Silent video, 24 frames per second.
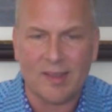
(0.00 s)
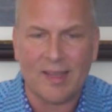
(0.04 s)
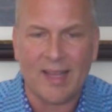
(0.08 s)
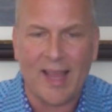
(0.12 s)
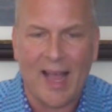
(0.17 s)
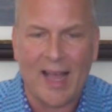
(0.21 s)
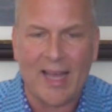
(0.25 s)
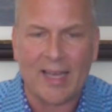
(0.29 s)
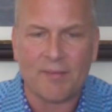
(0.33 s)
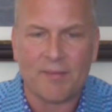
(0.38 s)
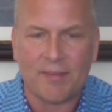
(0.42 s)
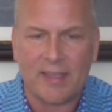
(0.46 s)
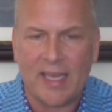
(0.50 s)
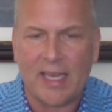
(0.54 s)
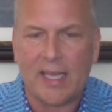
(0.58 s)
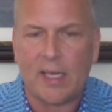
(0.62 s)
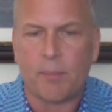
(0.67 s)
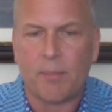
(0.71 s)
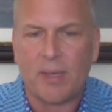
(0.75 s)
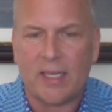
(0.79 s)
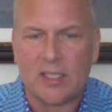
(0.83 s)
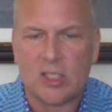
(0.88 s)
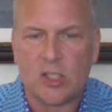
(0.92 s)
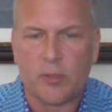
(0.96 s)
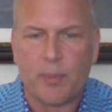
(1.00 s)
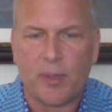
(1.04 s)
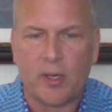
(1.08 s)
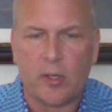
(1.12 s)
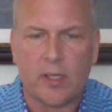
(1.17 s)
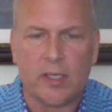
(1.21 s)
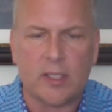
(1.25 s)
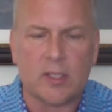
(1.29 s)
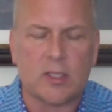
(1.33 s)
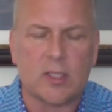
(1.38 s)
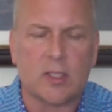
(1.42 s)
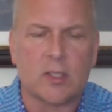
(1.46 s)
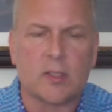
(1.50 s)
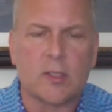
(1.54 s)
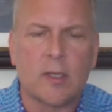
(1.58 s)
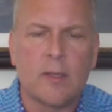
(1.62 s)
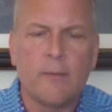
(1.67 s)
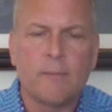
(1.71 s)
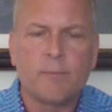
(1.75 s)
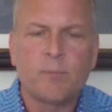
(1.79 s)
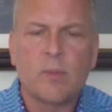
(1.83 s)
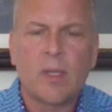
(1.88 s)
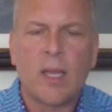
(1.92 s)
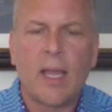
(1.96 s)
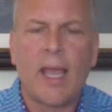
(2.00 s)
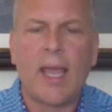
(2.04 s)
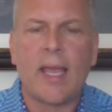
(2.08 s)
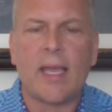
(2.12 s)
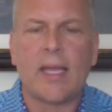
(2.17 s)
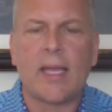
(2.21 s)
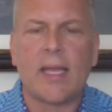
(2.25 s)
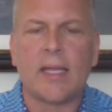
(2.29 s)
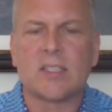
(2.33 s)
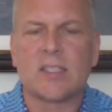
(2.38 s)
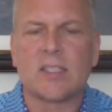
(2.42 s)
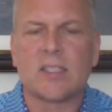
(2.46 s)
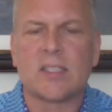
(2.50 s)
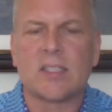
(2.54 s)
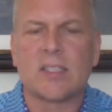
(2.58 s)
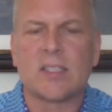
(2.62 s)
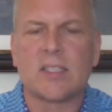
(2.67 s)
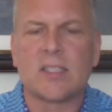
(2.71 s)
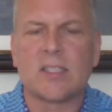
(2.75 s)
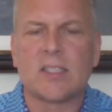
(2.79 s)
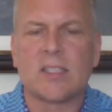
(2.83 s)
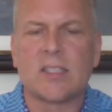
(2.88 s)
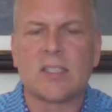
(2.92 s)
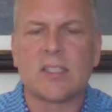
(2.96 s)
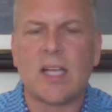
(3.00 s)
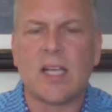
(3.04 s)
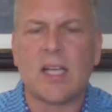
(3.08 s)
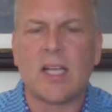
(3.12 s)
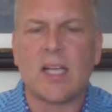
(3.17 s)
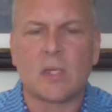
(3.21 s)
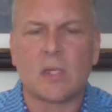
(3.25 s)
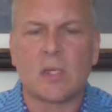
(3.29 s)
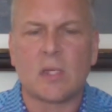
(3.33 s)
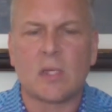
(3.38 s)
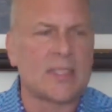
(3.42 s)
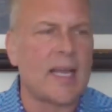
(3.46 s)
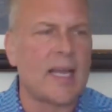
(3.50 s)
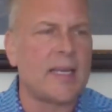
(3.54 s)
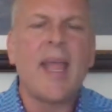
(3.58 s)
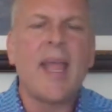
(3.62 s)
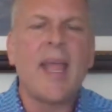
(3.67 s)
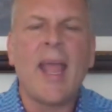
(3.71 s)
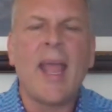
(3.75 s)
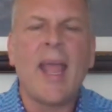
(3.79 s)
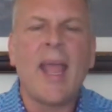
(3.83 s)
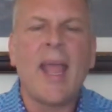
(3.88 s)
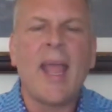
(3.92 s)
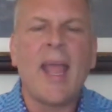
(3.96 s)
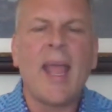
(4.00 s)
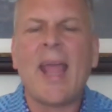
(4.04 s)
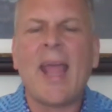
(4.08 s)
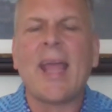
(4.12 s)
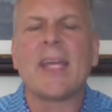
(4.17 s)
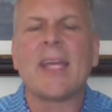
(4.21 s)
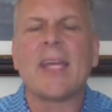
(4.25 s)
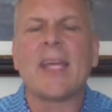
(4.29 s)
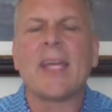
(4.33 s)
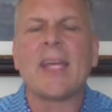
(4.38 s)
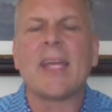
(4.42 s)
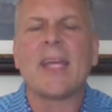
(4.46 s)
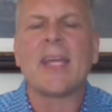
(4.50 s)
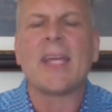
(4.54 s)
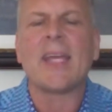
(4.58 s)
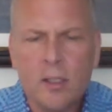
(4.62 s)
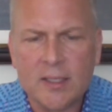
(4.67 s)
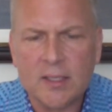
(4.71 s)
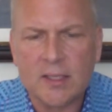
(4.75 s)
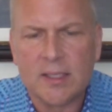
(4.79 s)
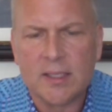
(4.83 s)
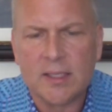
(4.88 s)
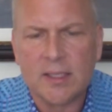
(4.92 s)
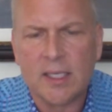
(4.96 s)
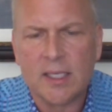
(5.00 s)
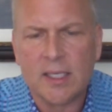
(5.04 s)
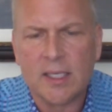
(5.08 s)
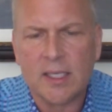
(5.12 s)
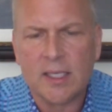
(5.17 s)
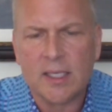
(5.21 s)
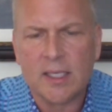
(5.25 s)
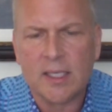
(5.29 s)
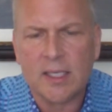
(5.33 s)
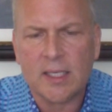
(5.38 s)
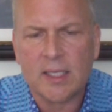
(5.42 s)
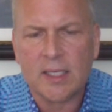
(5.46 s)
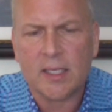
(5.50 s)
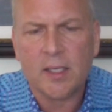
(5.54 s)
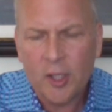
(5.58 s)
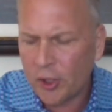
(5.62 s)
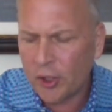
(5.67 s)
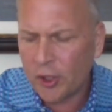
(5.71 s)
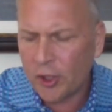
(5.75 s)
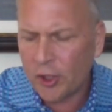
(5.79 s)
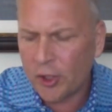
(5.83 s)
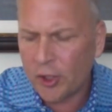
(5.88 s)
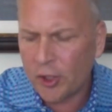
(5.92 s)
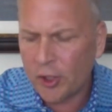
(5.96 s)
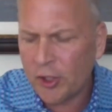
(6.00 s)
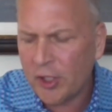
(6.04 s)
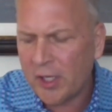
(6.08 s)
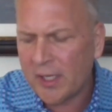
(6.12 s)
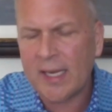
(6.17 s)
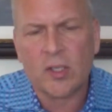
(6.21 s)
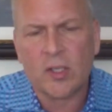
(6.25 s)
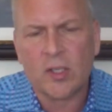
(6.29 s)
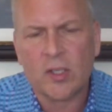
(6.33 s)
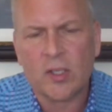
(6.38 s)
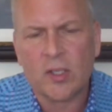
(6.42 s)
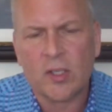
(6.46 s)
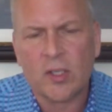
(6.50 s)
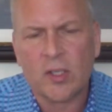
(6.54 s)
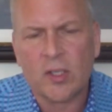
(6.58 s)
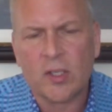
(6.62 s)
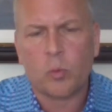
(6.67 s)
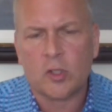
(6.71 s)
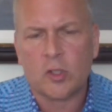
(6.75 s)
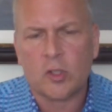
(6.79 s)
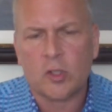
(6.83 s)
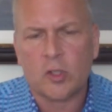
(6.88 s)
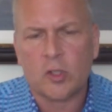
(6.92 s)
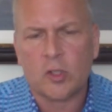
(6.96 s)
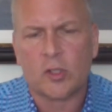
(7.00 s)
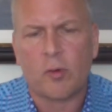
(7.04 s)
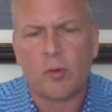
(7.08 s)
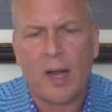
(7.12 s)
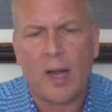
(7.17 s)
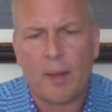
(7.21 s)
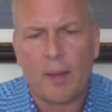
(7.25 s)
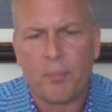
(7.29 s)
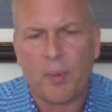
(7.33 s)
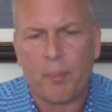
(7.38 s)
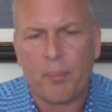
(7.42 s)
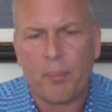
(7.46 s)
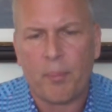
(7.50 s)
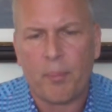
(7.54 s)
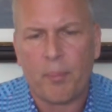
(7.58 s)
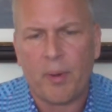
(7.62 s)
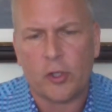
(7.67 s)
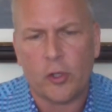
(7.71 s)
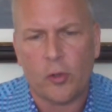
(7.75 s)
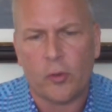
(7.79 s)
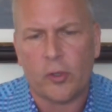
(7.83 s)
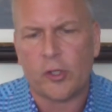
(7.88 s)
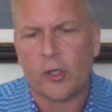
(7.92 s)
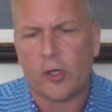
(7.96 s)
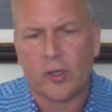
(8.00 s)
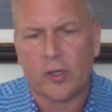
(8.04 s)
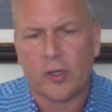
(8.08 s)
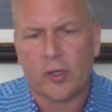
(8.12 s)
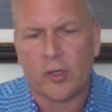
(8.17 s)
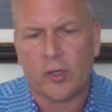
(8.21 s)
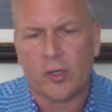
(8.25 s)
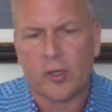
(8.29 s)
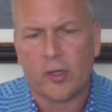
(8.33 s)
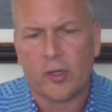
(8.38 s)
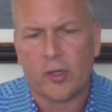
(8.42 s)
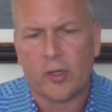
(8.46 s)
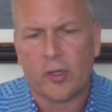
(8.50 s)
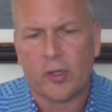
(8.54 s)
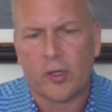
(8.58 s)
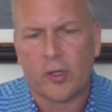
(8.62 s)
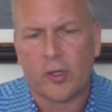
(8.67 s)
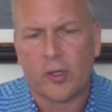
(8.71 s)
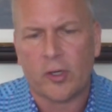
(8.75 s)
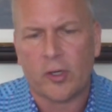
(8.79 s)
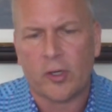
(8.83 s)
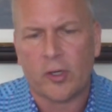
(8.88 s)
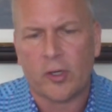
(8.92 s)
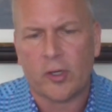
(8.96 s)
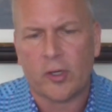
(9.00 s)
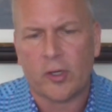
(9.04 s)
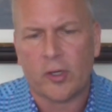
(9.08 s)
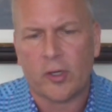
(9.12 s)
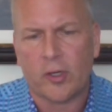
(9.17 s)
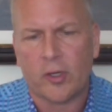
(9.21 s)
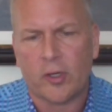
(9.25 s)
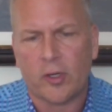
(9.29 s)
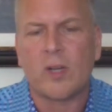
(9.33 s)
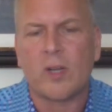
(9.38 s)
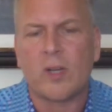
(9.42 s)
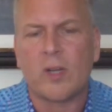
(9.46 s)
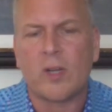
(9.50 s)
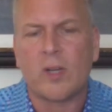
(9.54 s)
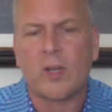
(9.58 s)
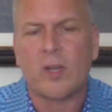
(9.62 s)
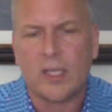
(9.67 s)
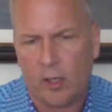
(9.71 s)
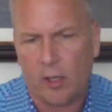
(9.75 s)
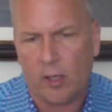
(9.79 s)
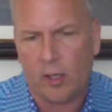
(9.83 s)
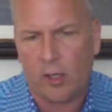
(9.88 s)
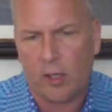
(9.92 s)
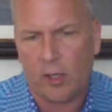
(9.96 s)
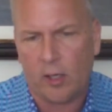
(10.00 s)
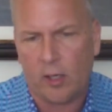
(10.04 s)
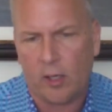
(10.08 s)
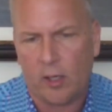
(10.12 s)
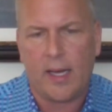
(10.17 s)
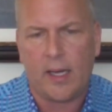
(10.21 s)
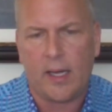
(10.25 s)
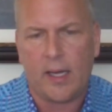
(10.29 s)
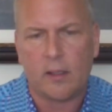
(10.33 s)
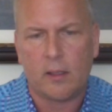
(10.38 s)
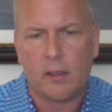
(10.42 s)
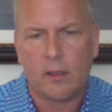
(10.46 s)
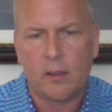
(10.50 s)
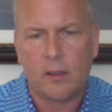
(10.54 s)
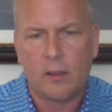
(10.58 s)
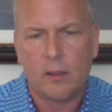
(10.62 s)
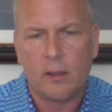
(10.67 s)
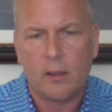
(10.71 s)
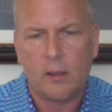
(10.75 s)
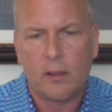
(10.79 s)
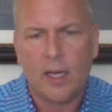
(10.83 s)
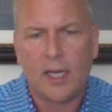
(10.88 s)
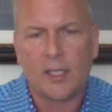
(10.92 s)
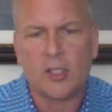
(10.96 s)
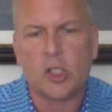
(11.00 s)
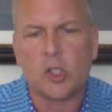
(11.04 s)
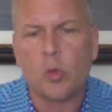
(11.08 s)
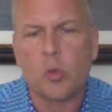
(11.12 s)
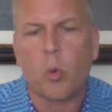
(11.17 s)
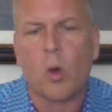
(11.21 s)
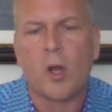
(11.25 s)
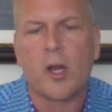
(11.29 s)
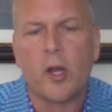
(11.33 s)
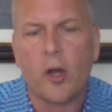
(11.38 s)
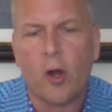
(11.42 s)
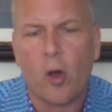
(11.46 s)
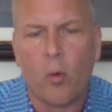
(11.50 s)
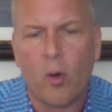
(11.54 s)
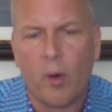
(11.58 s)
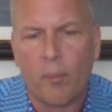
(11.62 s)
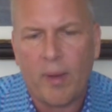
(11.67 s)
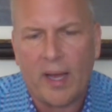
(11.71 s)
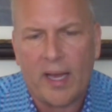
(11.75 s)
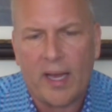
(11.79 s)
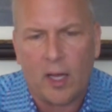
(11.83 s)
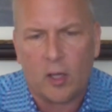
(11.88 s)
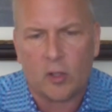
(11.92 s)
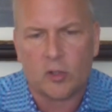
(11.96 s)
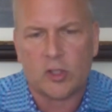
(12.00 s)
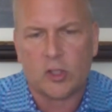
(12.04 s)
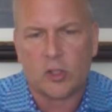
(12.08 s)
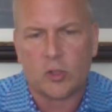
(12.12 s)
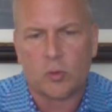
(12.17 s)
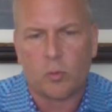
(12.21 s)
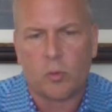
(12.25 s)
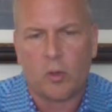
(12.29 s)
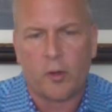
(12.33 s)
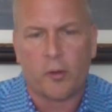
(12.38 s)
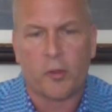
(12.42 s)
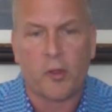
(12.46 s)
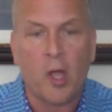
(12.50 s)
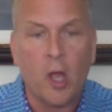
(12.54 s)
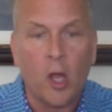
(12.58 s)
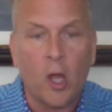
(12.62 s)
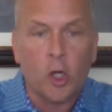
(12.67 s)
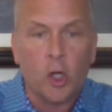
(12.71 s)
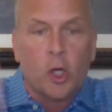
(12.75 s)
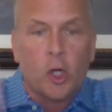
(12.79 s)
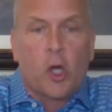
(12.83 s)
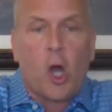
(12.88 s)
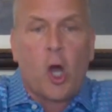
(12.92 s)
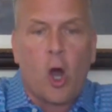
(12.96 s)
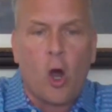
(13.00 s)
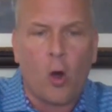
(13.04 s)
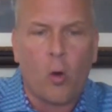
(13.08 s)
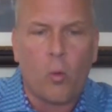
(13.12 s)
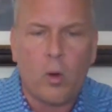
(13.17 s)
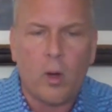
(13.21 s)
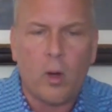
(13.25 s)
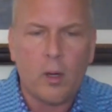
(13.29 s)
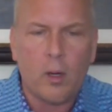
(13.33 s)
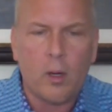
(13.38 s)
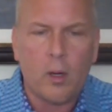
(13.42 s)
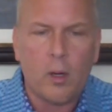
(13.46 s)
live game experiences. Hey, seller just said, Hey, Justin, could you get to the price with all this crap about you and your company? I don't really want to hear about that. I just want to know what my house is worth. Go.